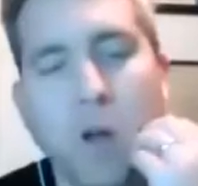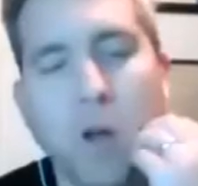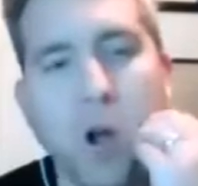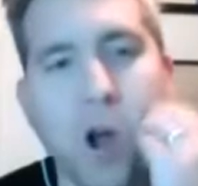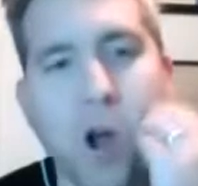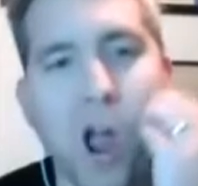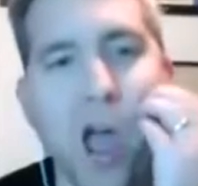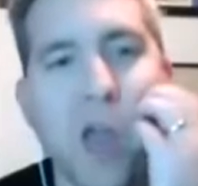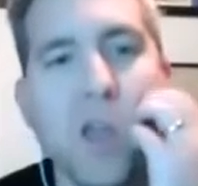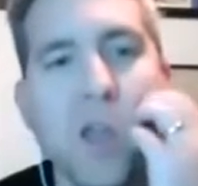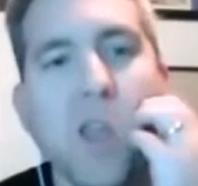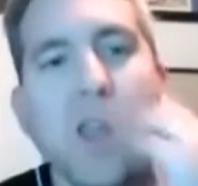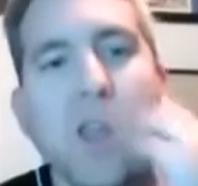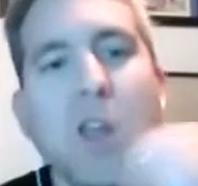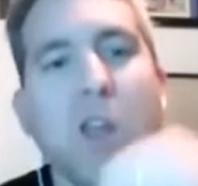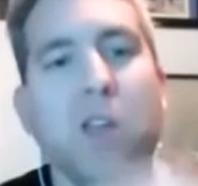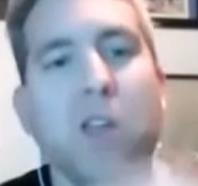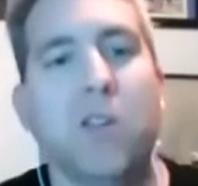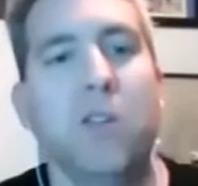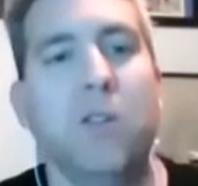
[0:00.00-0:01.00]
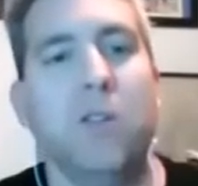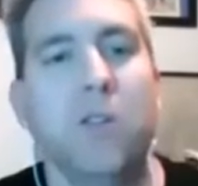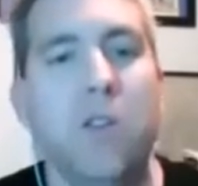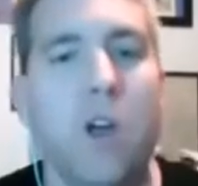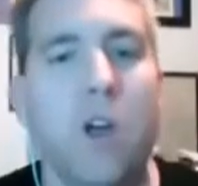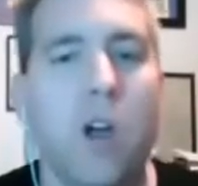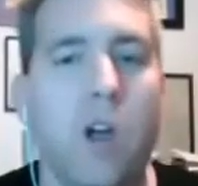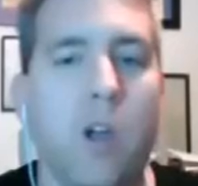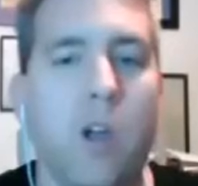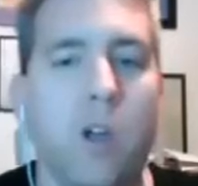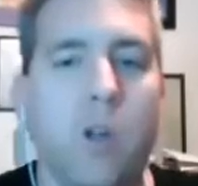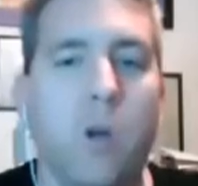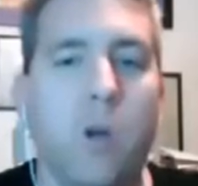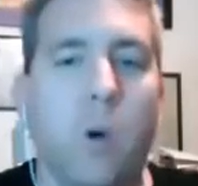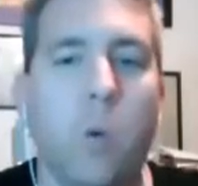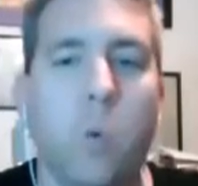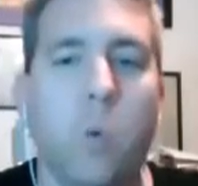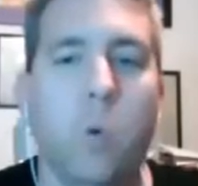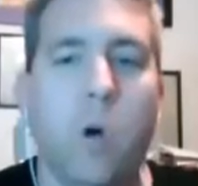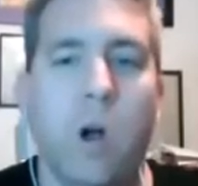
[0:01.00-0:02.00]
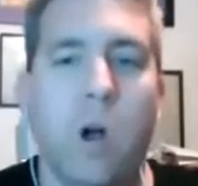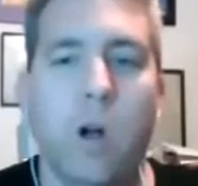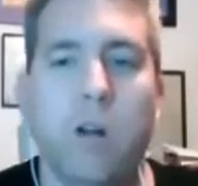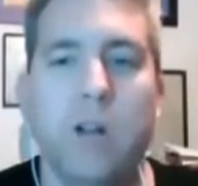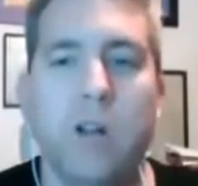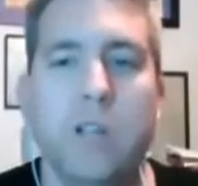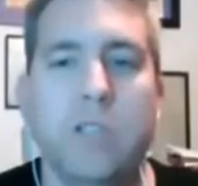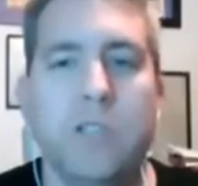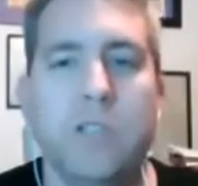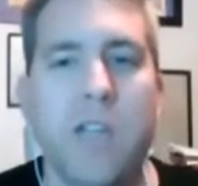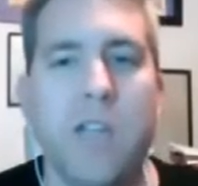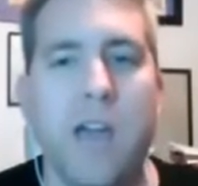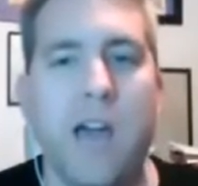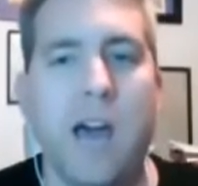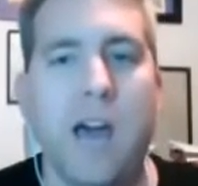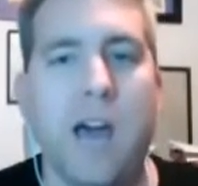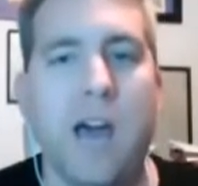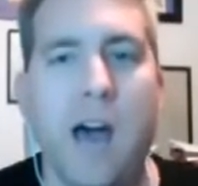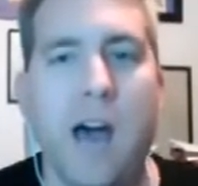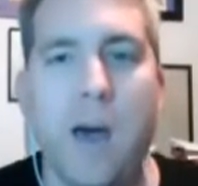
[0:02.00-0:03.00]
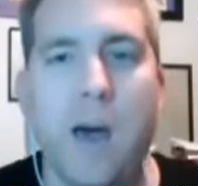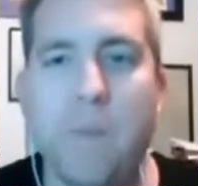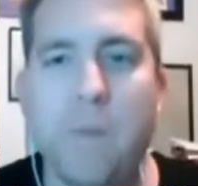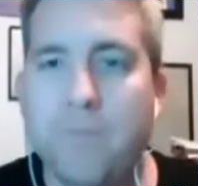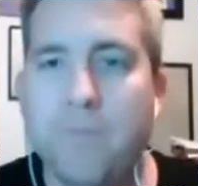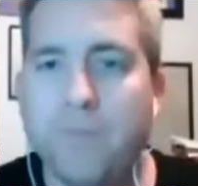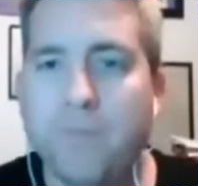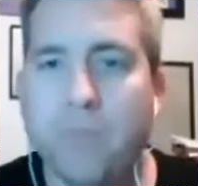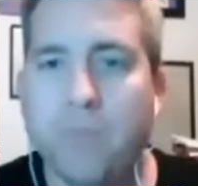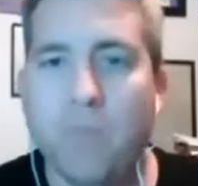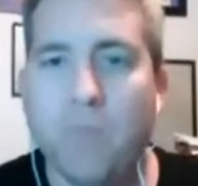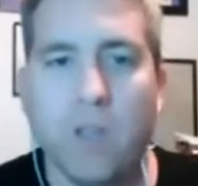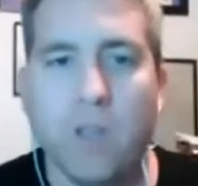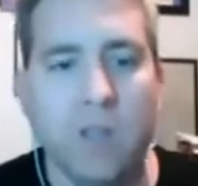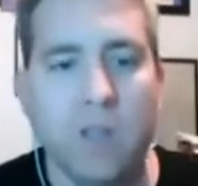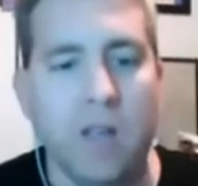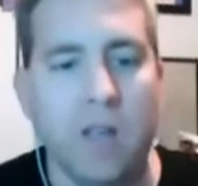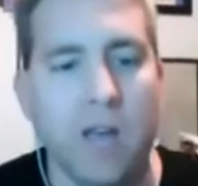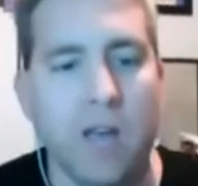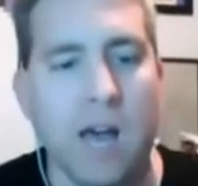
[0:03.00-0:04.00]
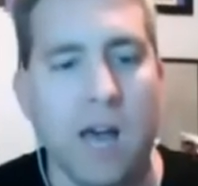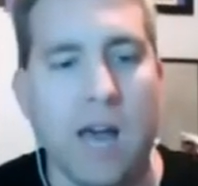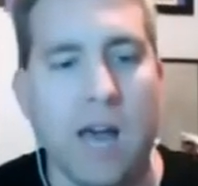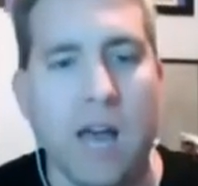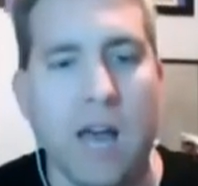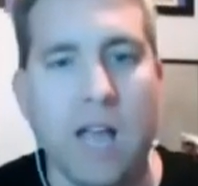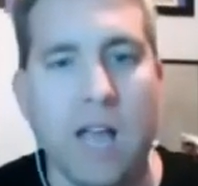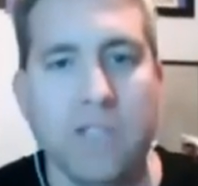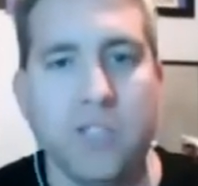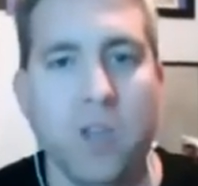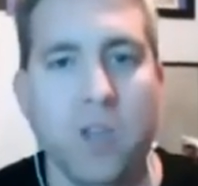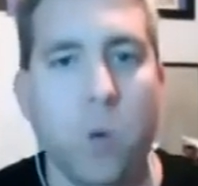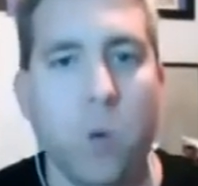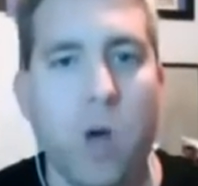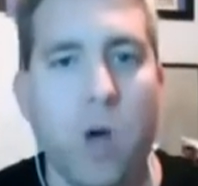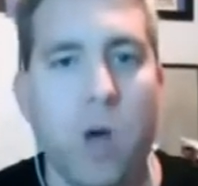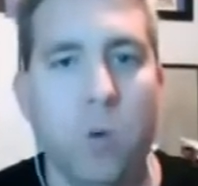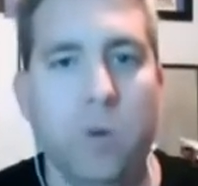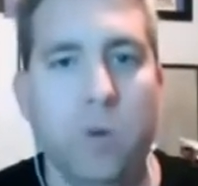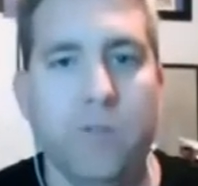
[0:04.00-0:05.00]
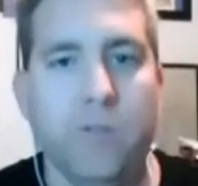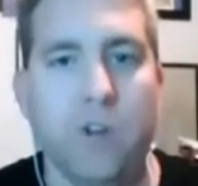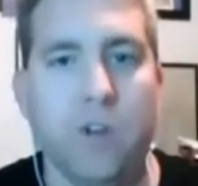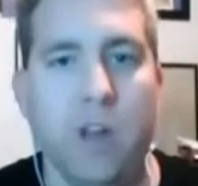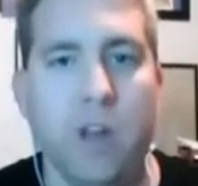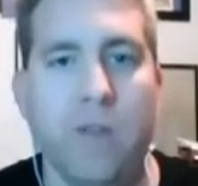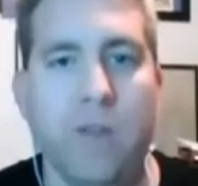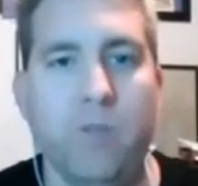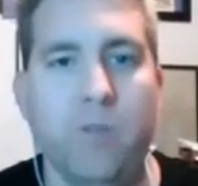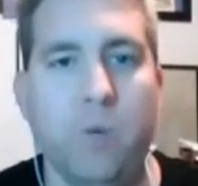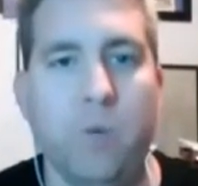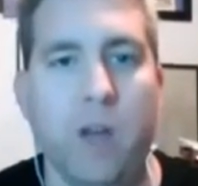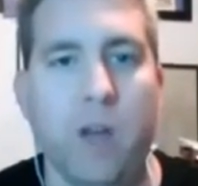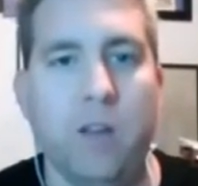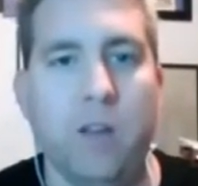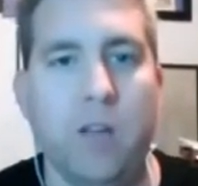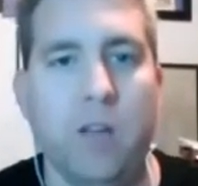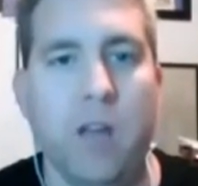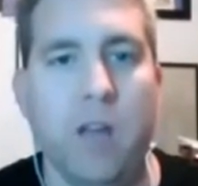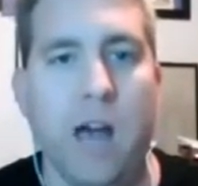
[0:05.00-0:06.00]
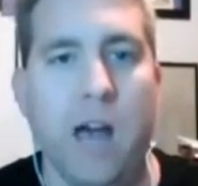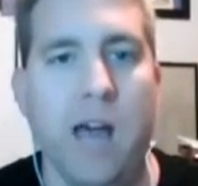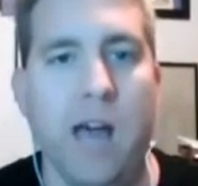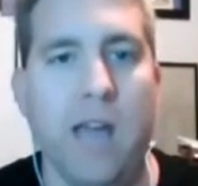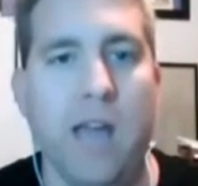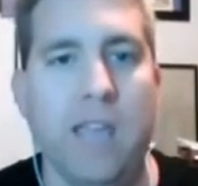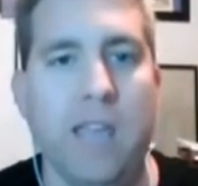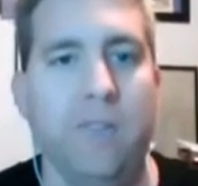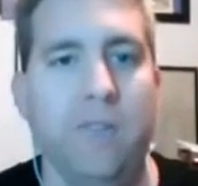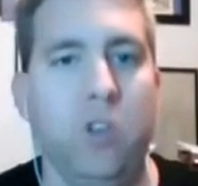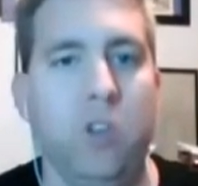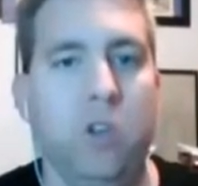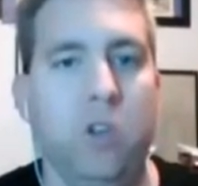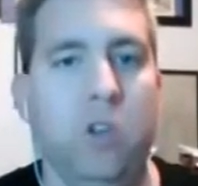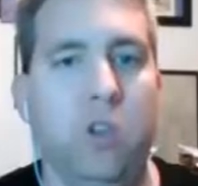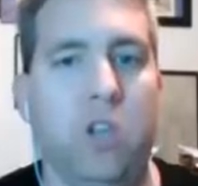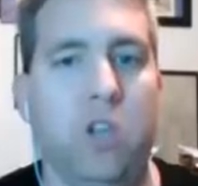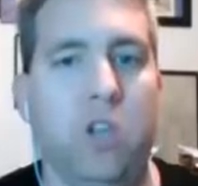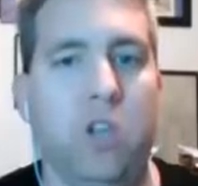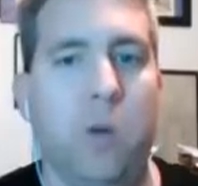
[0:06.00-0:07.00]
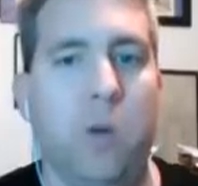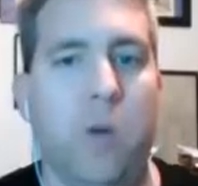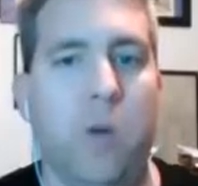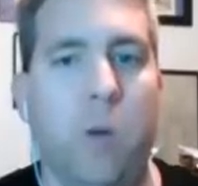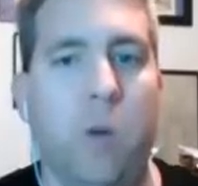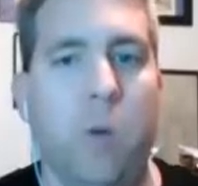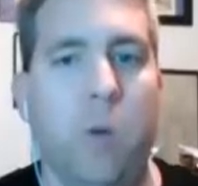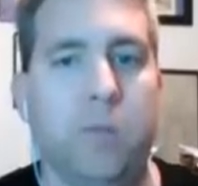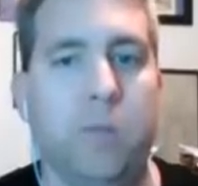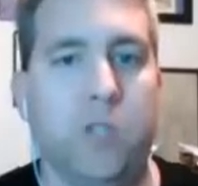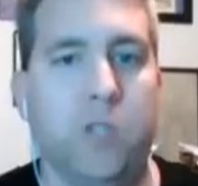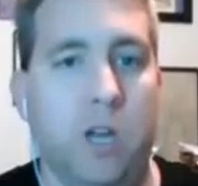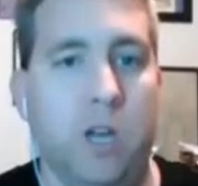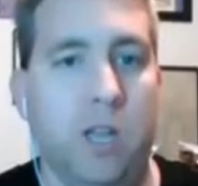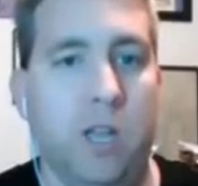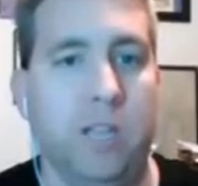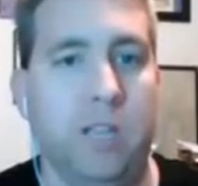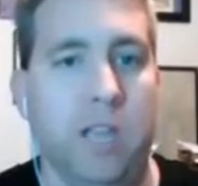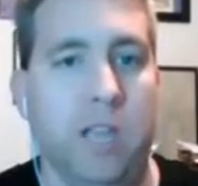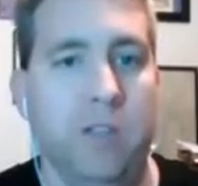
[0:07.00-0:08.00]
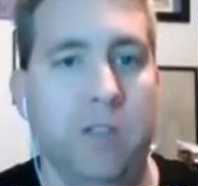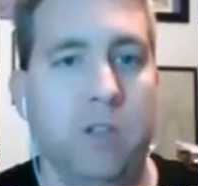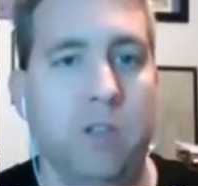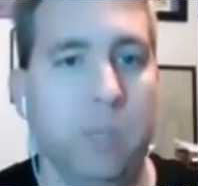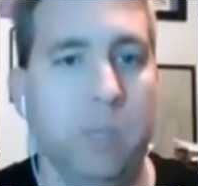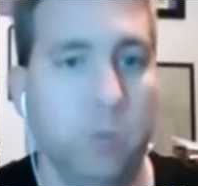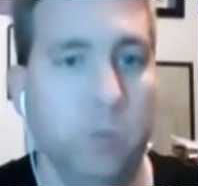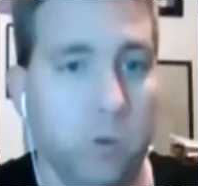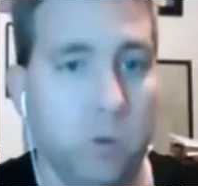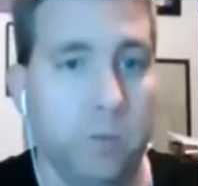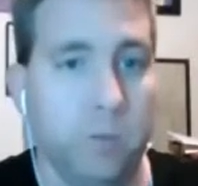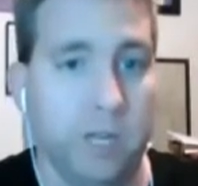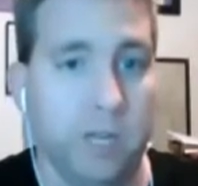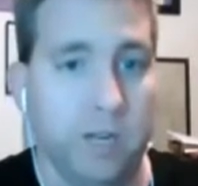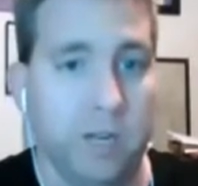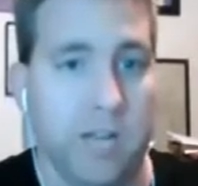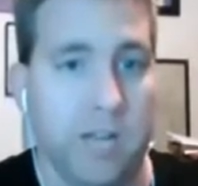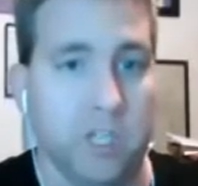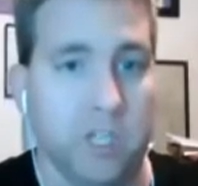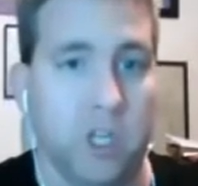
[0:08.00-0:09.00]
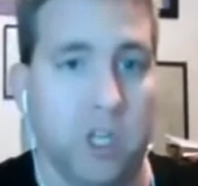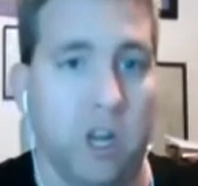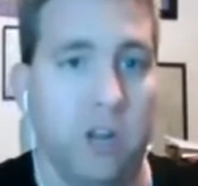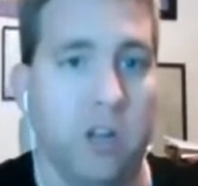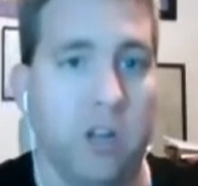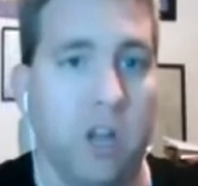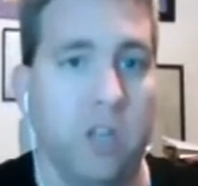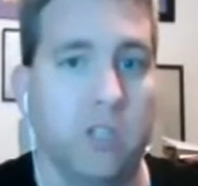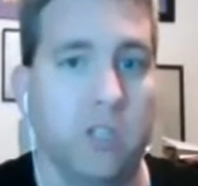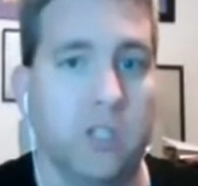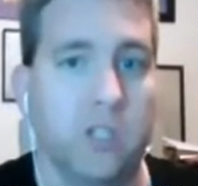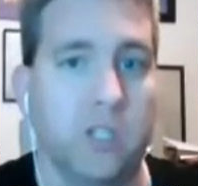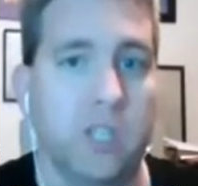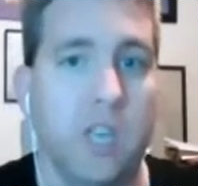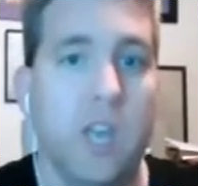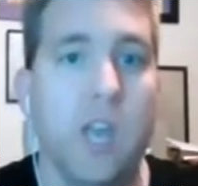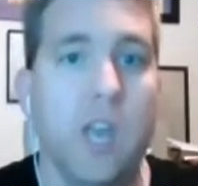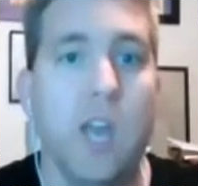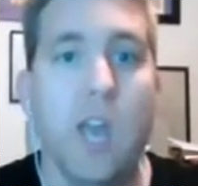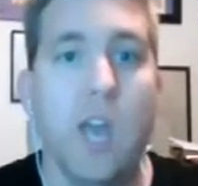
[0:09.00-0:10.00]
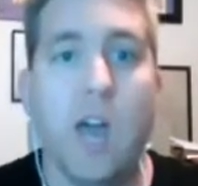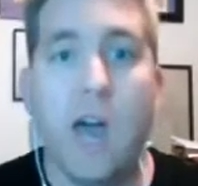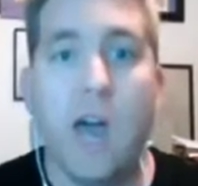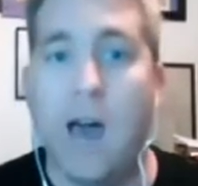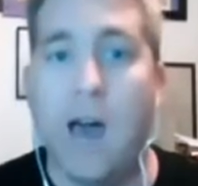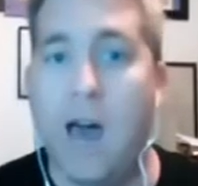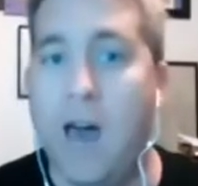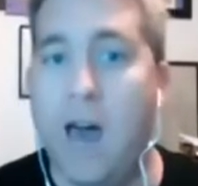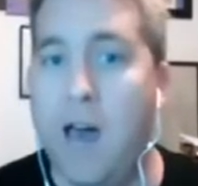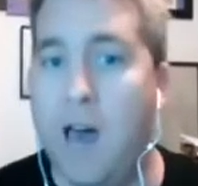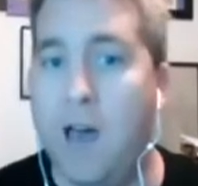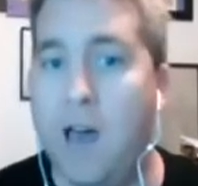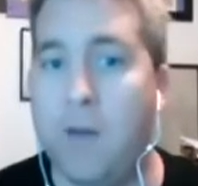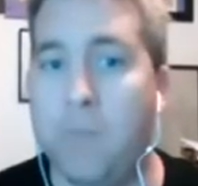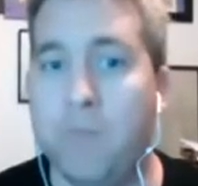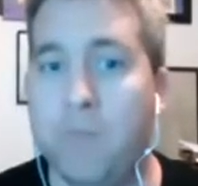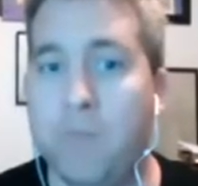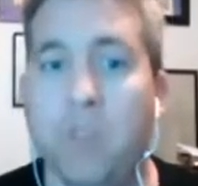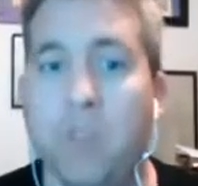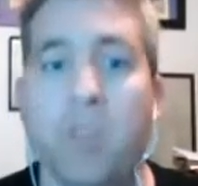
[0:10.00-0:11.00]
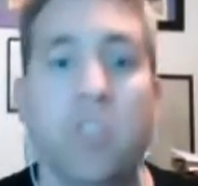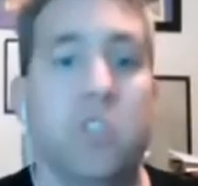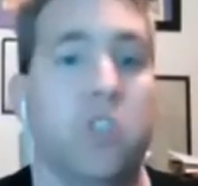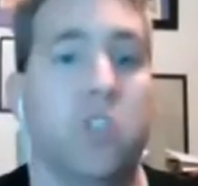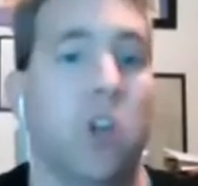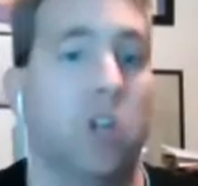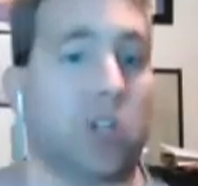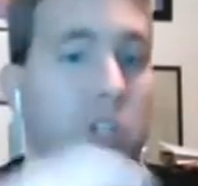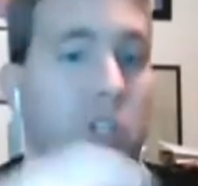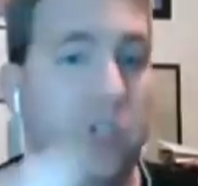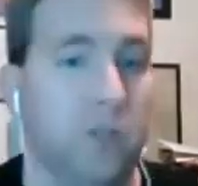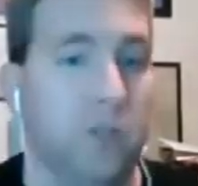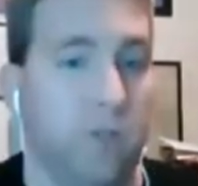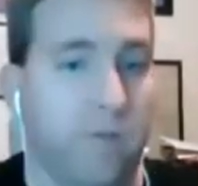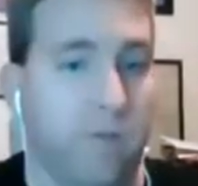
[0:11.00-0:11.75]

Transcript: All right. No worries. Now, um, uh, so while we've got everyone, uh, if you go to our website, again, the link will be in our show notes. Um, there's not just the